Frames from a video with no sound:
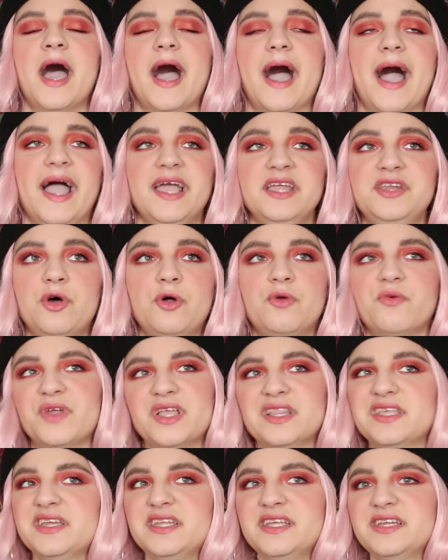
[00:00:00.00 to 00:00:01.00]
I don't
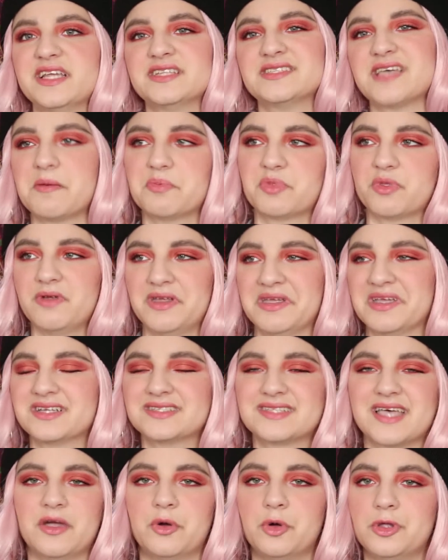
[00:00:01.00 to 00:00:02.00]
really need a top 3
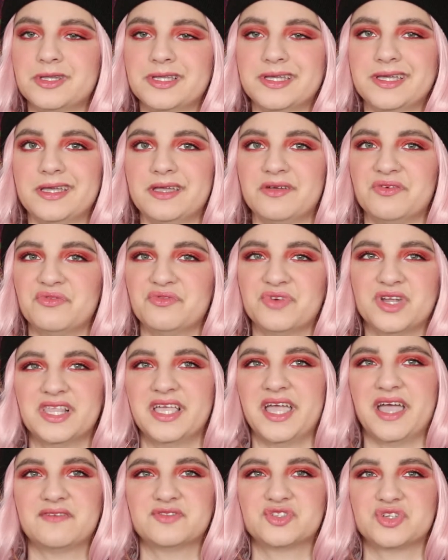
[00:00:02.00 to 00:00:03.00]
because I only
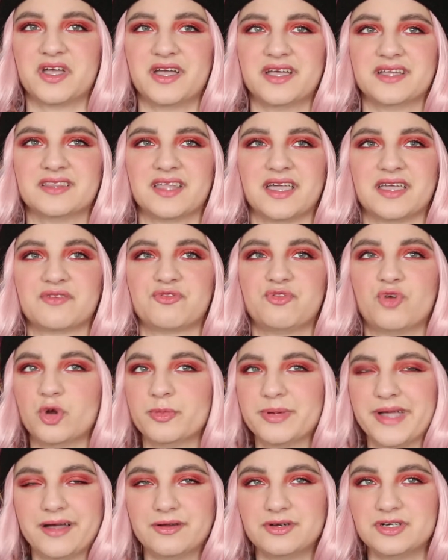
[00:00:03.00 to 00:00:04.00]
really have tried like 4
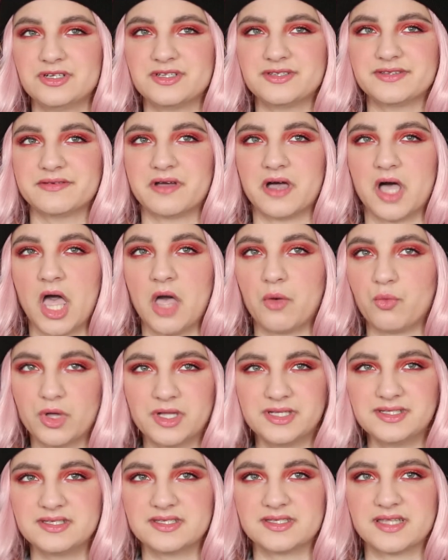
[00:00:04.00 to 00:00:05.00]
powders at
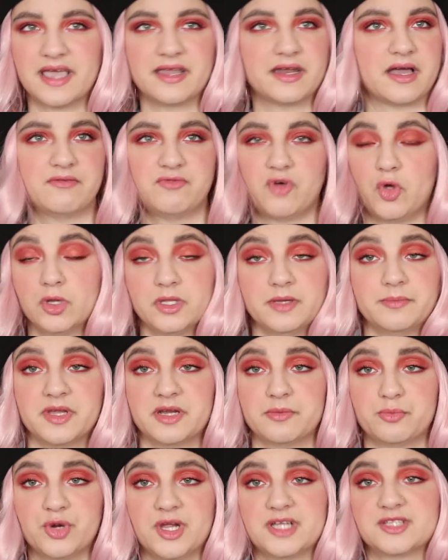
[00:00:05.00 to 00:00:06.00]
once, and I've only been
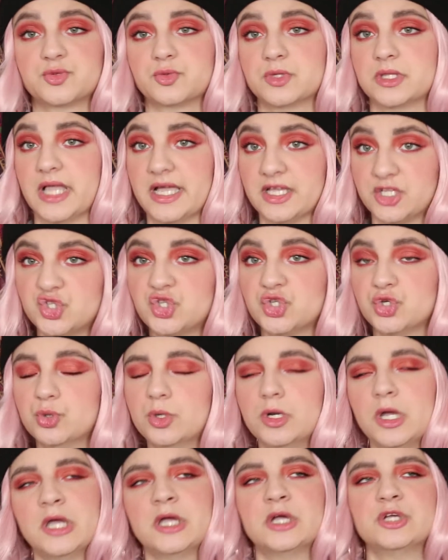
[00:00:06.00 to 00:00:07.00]
impressed with like
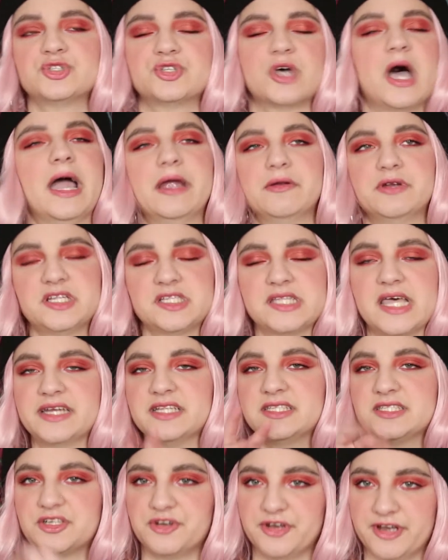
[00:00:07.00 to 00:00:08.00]
2, so I
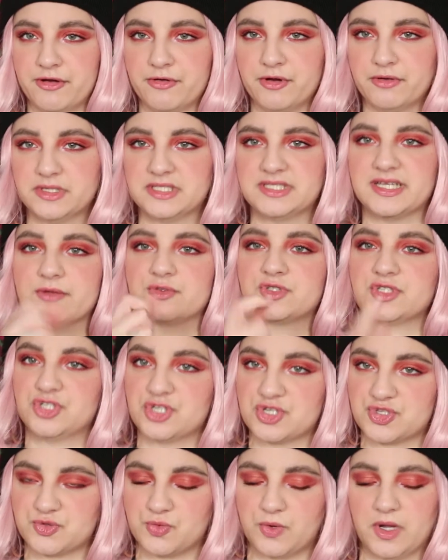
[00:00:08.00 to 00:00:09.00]
decided to narrow it down to
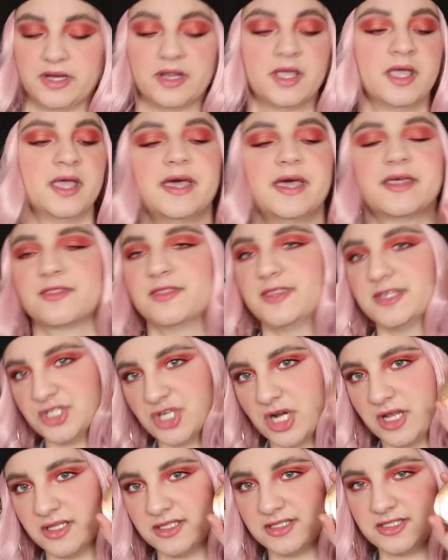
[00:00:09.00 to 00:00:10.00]
just one. The
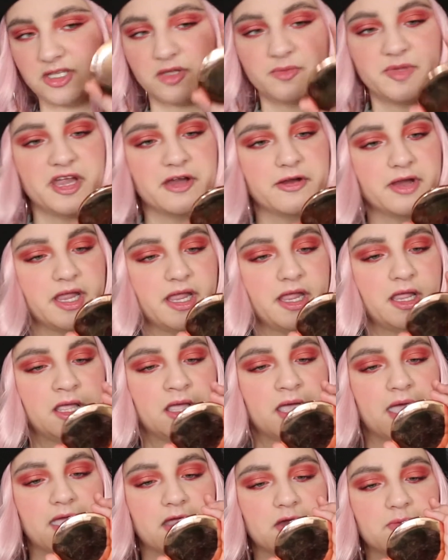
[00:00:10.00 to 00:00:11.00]
Charlotte
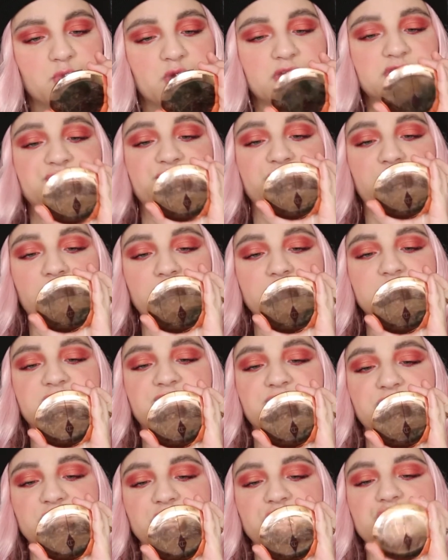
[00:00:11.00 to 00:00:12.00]
Tilbury Airbrush Flawless
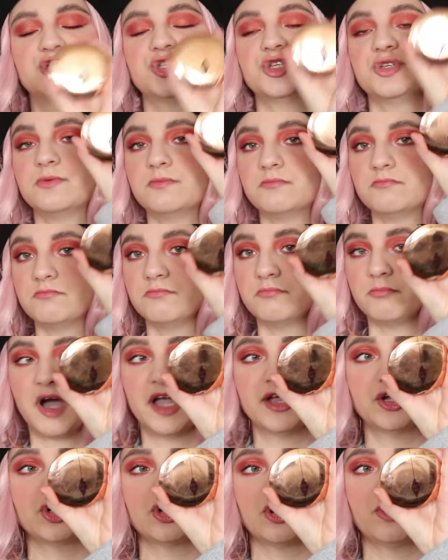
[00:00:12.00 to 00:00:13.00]
Finish
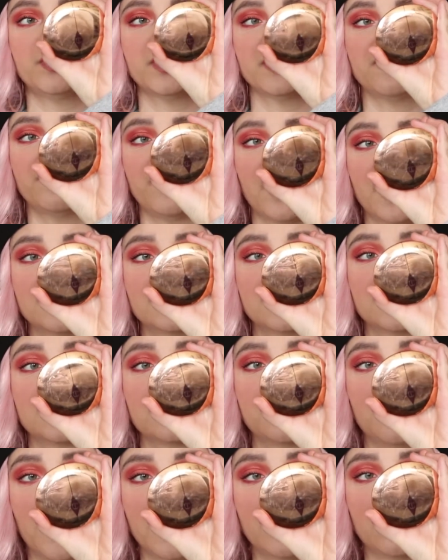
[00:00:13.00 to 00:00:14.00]
Micro Perfecting
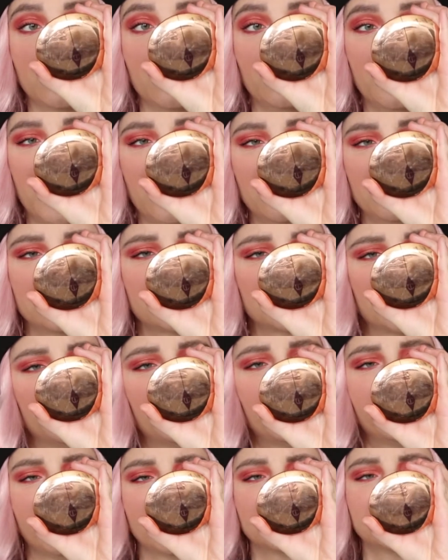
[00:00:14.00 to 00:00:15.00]
Micro Powder, Skin
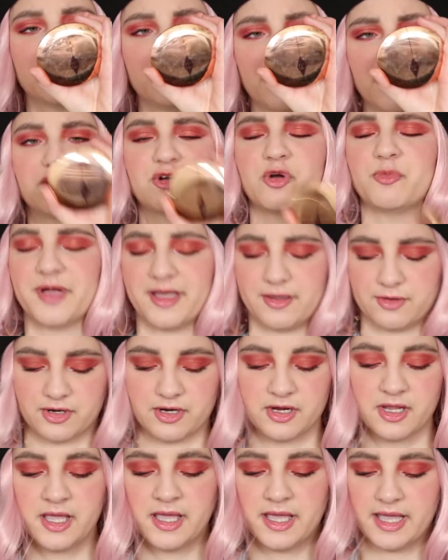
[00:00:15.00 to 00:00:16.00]
Perfecting Micro Powder
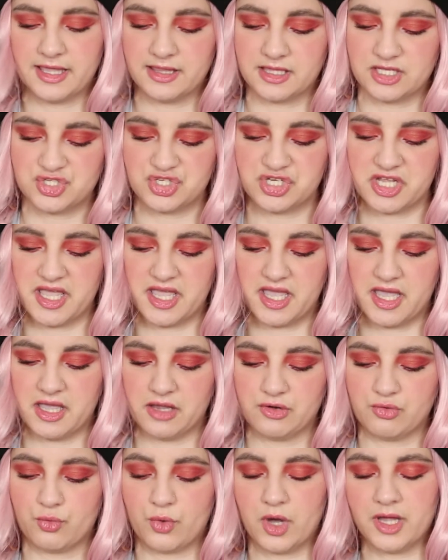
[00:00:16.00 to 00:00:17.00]
in the
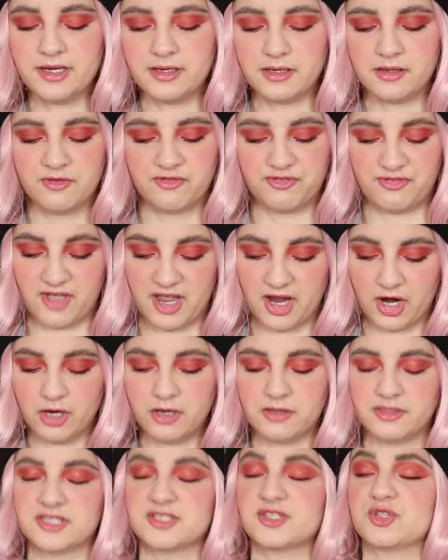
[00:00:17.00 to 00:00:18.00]
shade 1
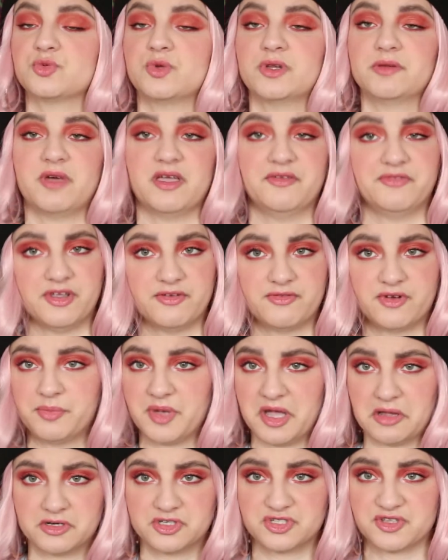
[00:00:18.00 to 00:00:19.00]
Fair. This is one of my favorite
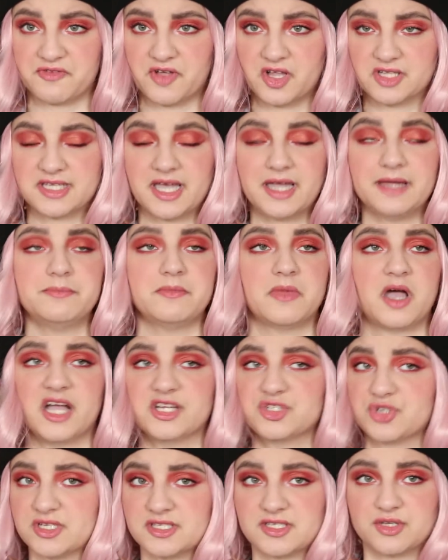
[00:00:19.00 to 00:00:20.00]
powders of all time. I
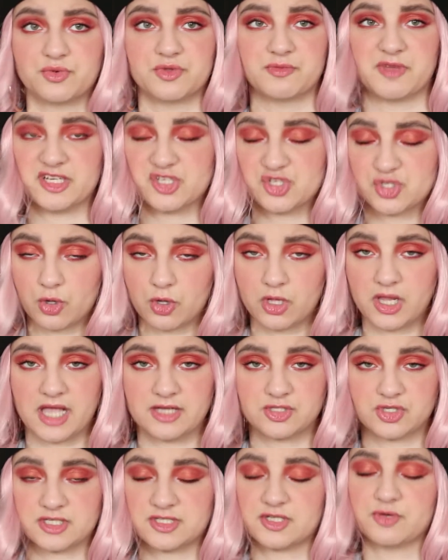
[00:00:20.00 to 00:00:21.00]
trust it with my soul. I
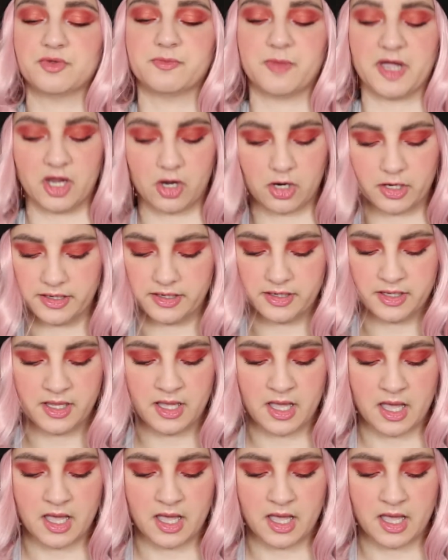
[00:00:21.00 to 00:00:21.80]
trust it with my heart.